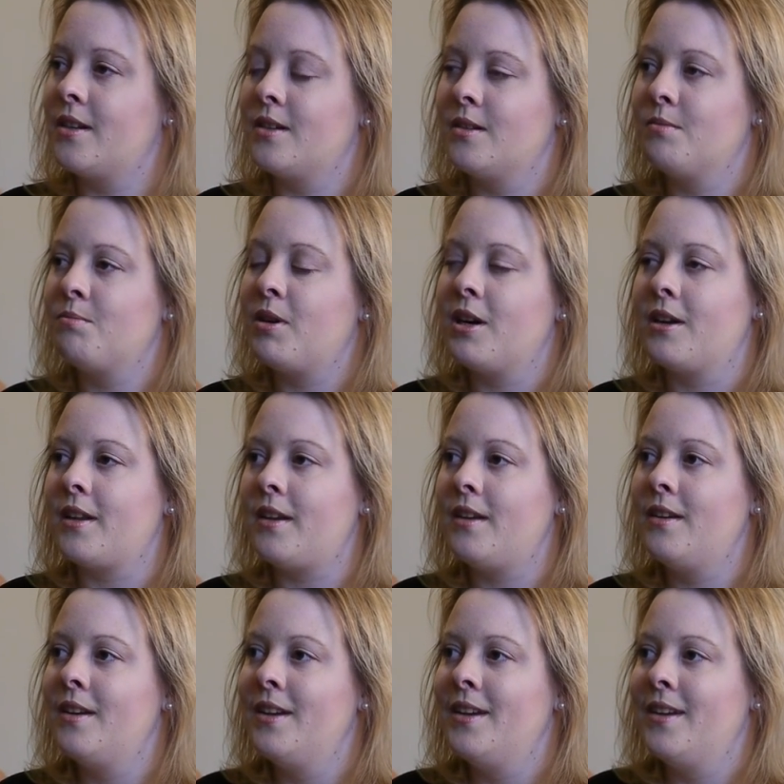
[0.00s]
a party.
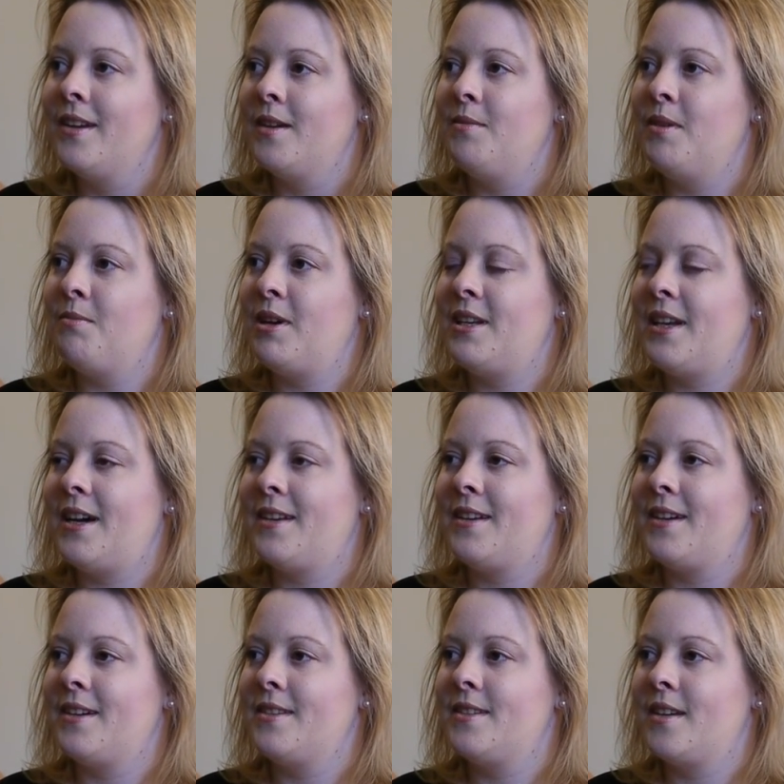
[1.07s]
I mean, my dad and
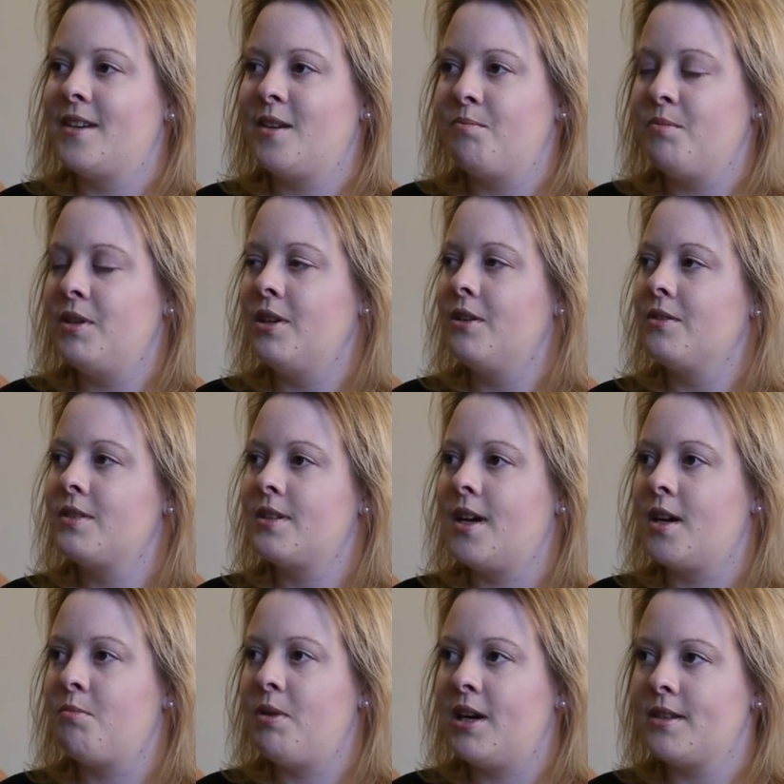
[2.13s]
I set up, you know,
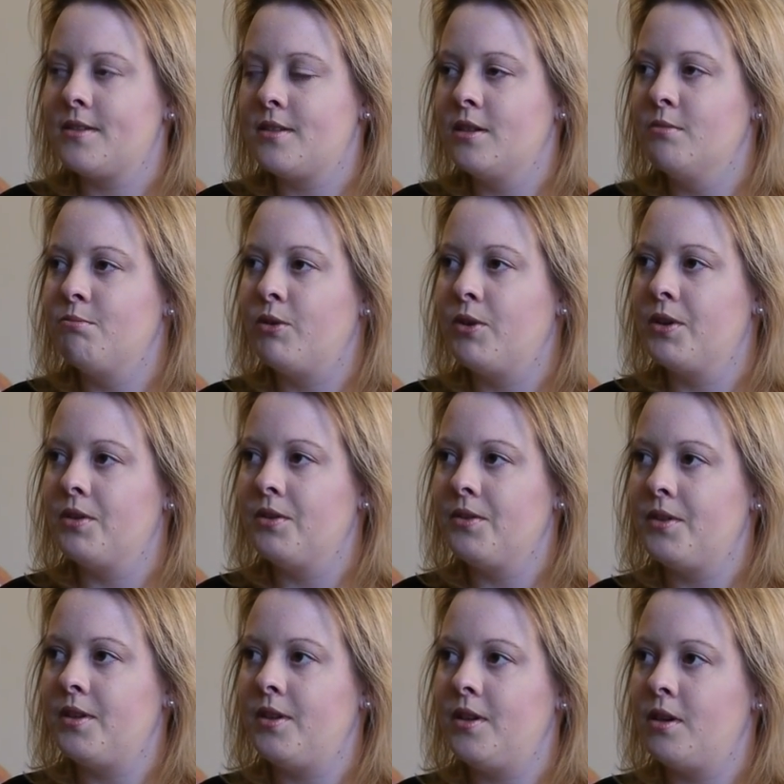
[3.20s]
stock pots to boil
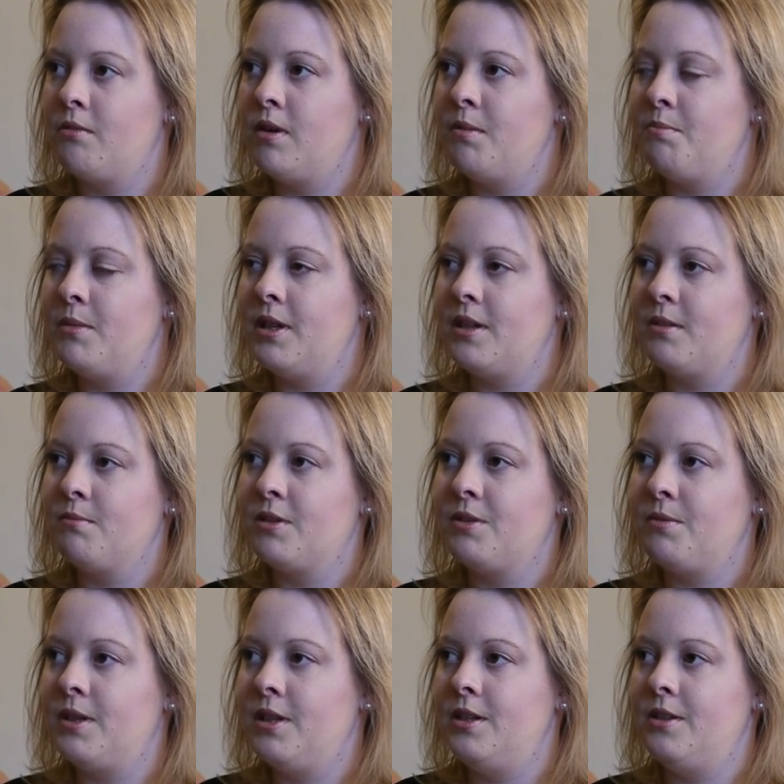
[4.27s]
the equipment in
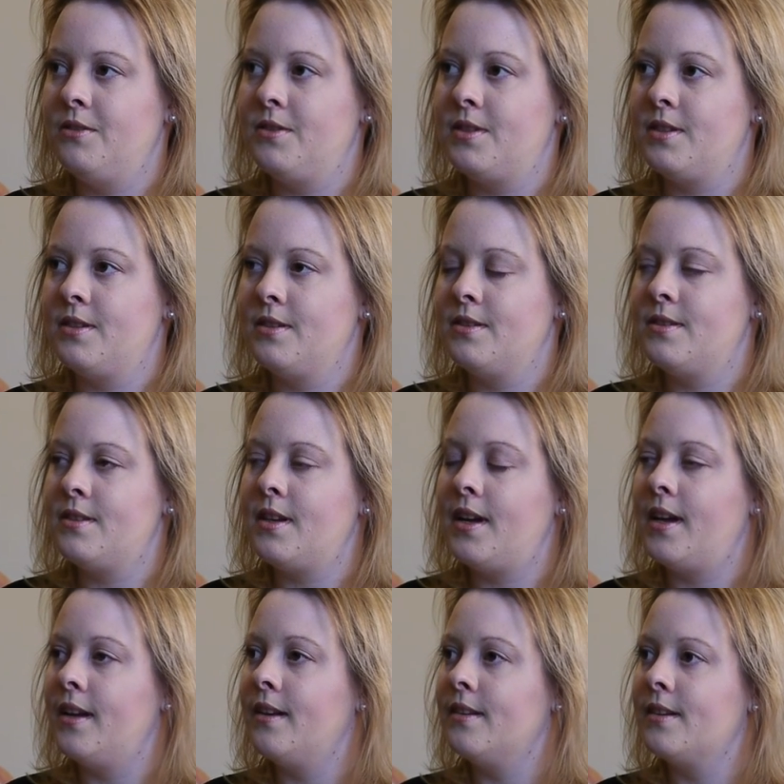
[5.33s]
between uses,
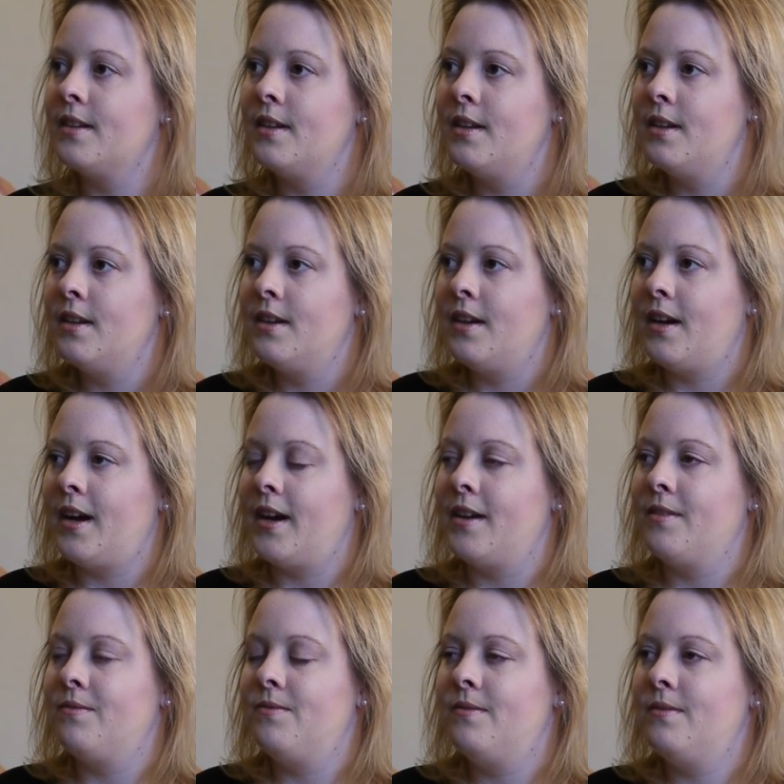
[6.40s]
and
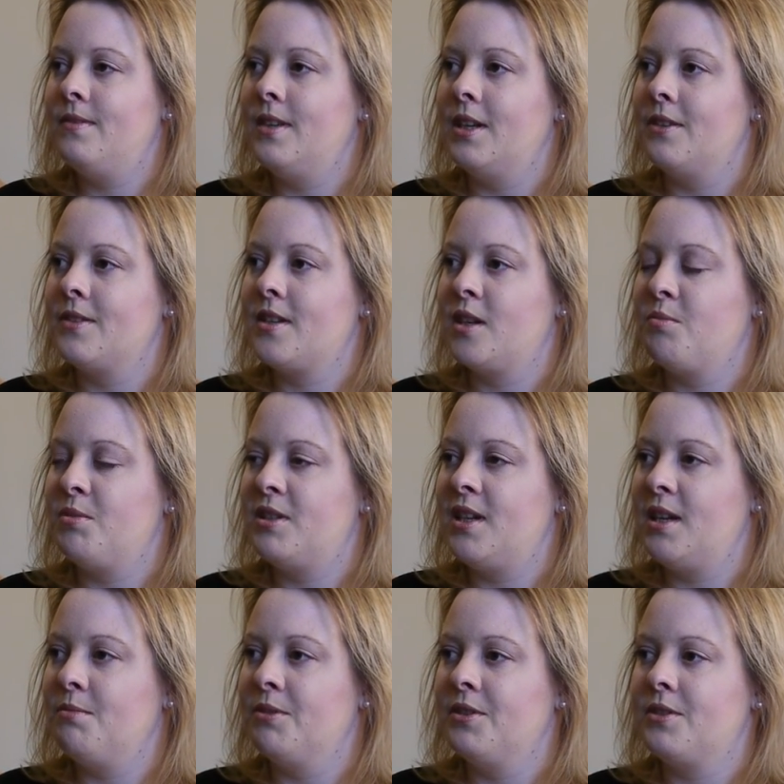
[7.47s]
I, you know, set up a
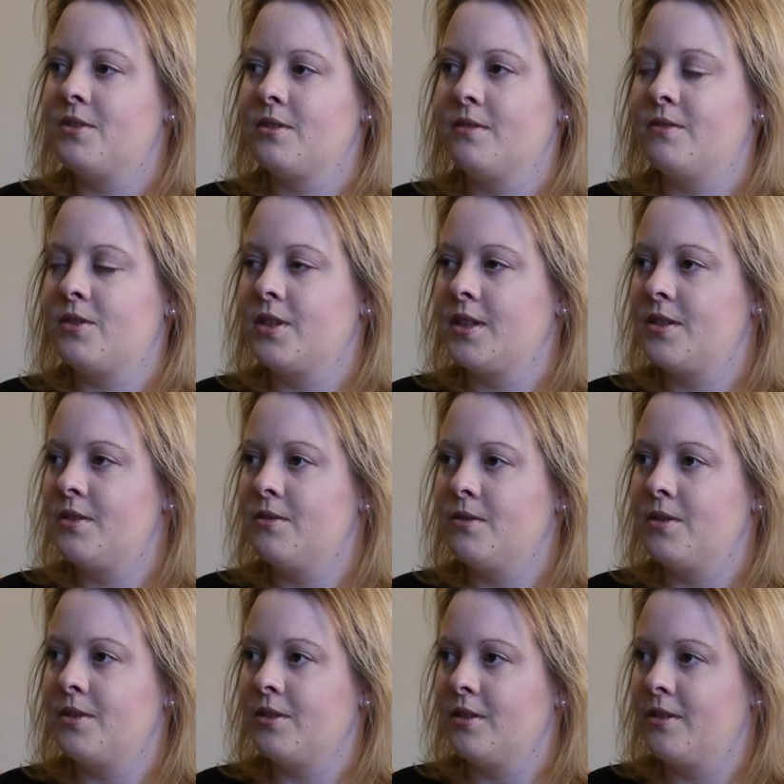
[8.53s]
table to serve drinks and hors
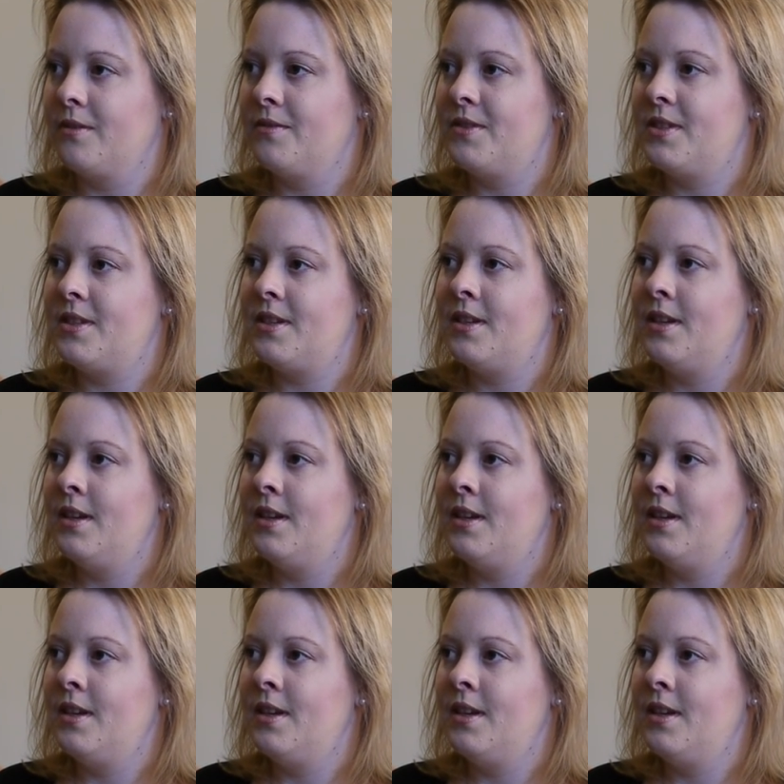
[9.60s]
d'oeuvres.